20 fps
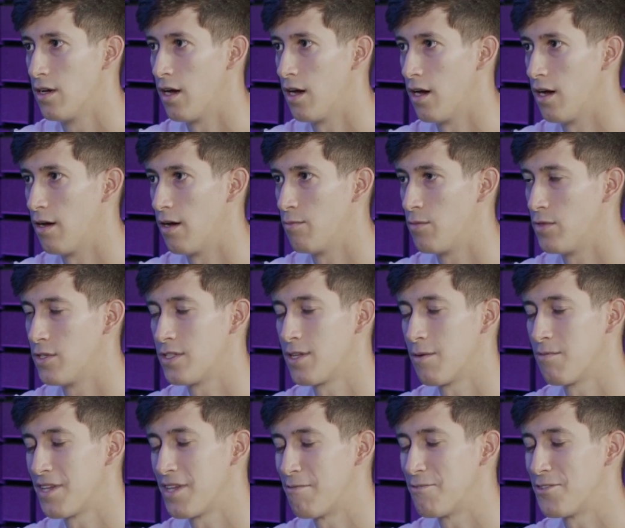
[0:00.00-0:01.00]
um, he's
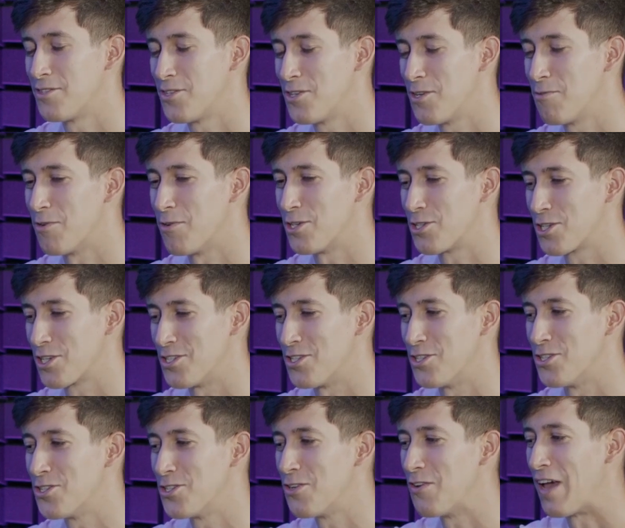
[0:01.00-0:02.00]
sometimes too much because
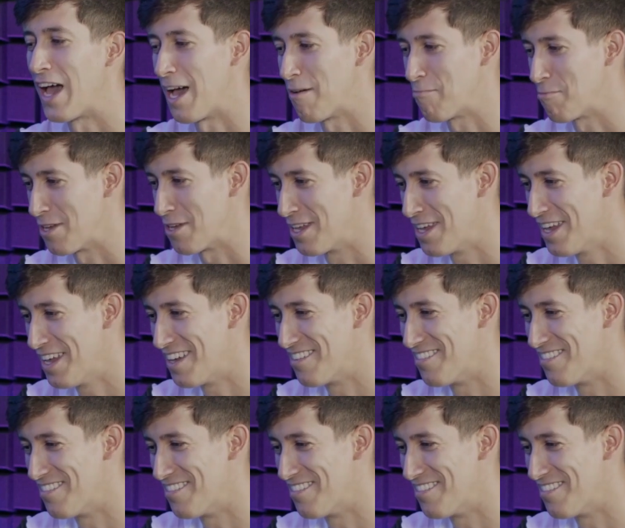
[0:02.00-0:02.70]
he's too happy.